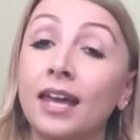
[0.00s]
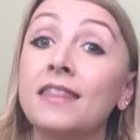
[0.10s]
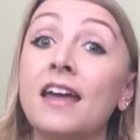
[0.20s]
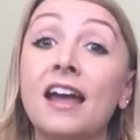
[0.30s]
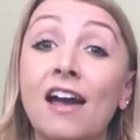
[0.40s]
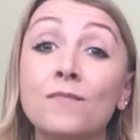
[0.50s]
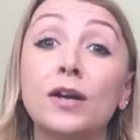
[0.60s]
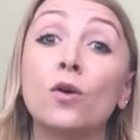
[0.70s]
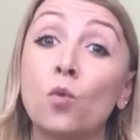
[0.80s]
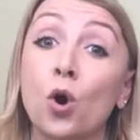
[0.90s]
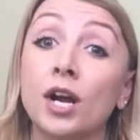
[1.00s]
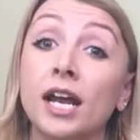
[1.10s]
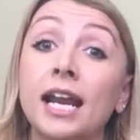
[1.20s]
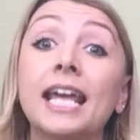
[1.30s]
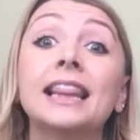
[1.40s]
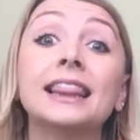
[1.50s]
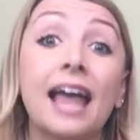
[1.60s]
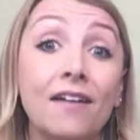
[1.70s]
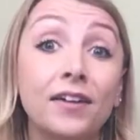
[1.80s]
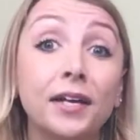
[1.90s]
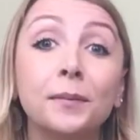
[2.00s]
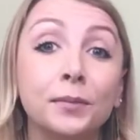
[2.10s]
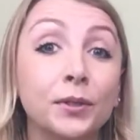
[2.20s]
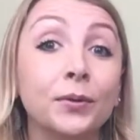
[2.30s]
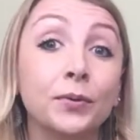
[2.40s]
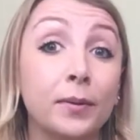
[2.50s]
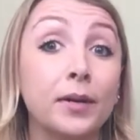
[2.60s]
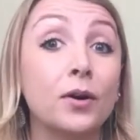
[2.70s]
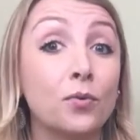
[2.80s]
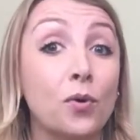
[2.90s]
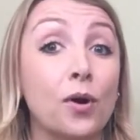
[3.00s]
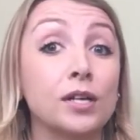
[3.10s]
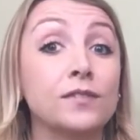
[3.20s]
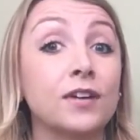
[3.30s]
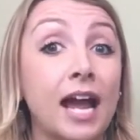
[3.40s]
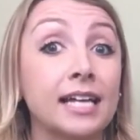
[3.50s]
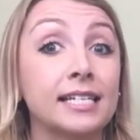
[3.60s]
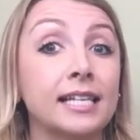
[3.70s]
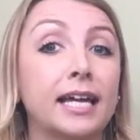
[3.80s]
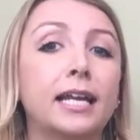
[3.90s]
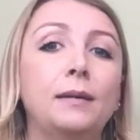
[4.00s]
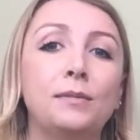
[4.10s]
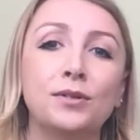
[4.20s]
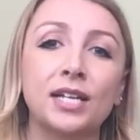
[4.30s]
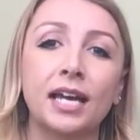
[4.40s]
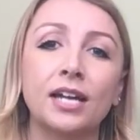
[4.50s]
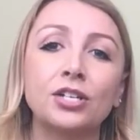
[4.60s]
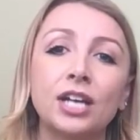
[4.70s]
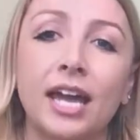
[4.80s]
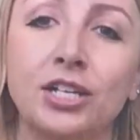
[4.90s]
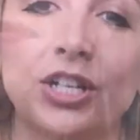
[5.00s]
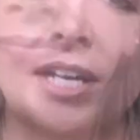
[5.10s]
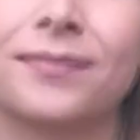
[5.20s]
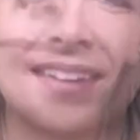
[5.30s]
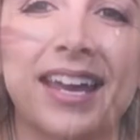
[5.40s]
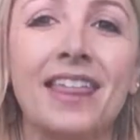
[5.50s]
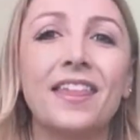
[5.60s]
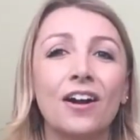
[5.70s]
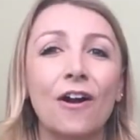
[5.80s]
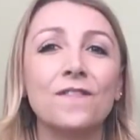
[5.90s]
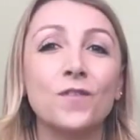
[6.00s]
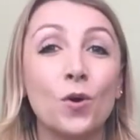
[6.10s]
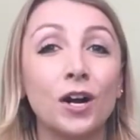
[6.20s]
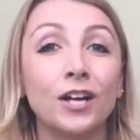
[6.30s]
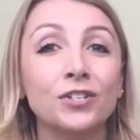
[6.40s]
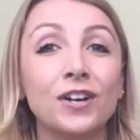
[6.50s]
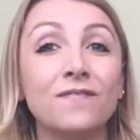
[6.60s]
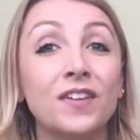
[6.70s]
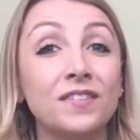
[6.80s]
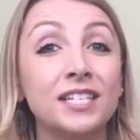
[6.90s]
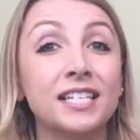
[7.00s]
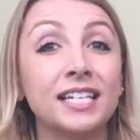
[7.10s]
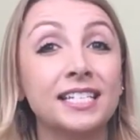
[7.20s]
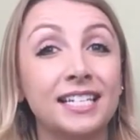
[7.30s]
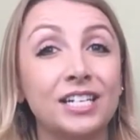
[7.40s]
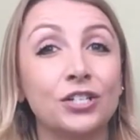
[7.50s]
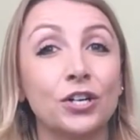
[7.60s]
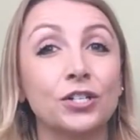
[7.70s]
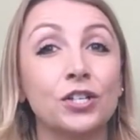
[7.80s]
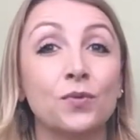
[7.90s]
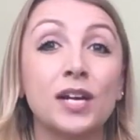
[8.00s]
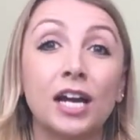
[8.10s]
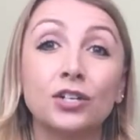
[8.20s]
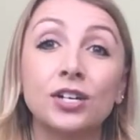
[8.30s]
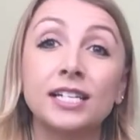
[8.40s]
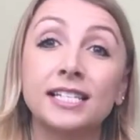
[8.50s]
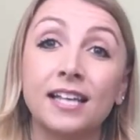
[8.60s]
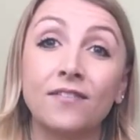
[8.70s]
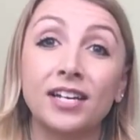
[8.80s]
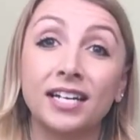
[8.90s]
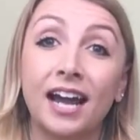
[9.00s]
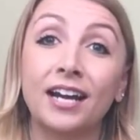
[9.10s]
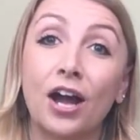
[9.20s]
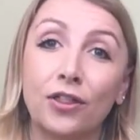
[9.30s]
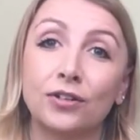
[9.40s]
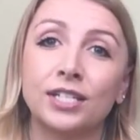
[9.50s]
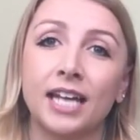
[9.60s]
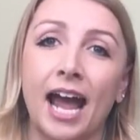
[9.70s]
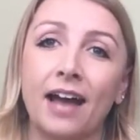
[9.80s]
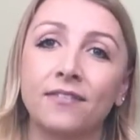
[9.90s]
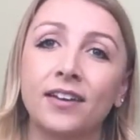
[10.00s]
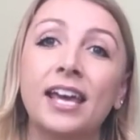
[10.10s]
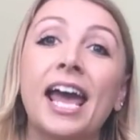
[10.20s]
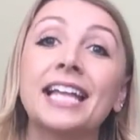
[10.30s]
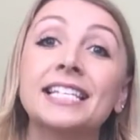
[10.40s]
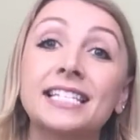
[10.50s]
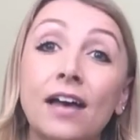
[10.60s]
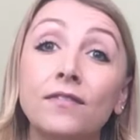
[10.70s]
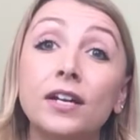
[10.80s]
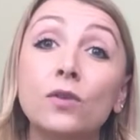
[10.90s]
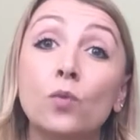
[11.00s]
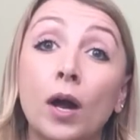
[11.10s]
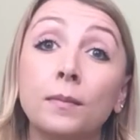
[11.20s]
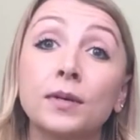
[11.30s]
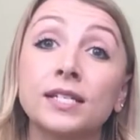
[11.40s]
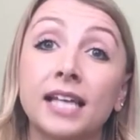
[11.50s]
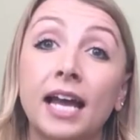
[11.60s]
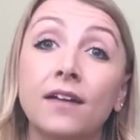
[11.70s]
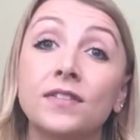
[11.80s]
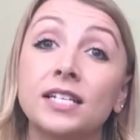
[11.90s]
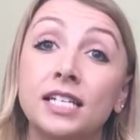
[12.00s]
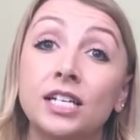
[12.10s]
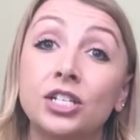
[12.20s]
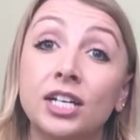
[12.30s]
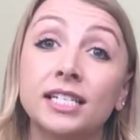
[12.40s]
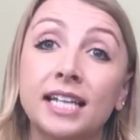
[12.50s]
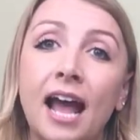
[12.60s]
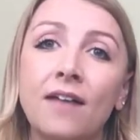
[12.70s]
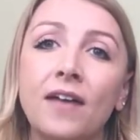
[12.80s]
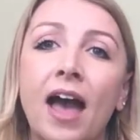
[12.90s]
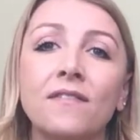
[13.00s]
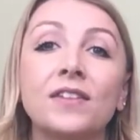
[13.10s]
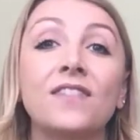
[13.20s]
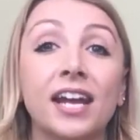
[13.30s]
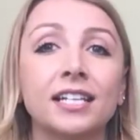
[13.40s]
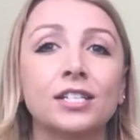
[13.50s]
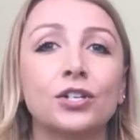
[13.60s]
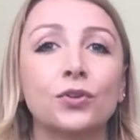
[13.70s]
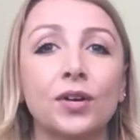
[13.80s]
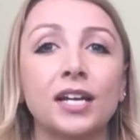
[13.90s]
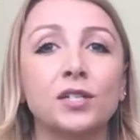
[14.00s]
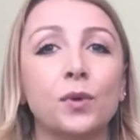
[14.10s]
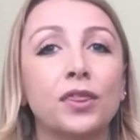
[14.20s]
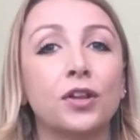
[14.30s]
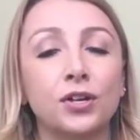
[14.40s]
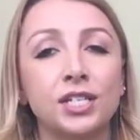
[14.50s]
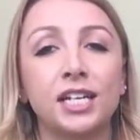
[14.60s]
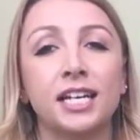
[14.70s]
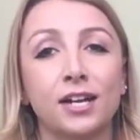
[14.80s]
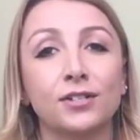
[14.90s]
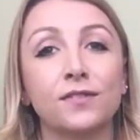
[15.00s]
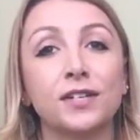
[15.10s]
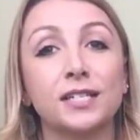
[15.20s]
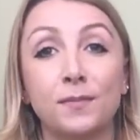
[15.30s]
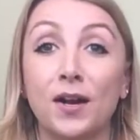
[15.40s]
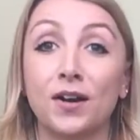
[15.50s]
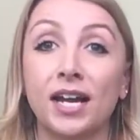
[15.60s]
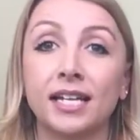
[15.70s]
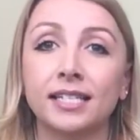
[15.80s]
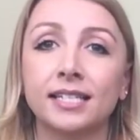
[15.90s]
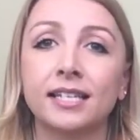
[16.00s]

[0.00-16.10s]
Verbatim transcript: They have been awarded eleven Blue Ribbon Awards for Excellence in Music Education. There are four hundred fifty-six teachers, three hundred seventy-nine other staff, and seventy-one percent of the teaching staff have advanced degrees with thirteen years of experience.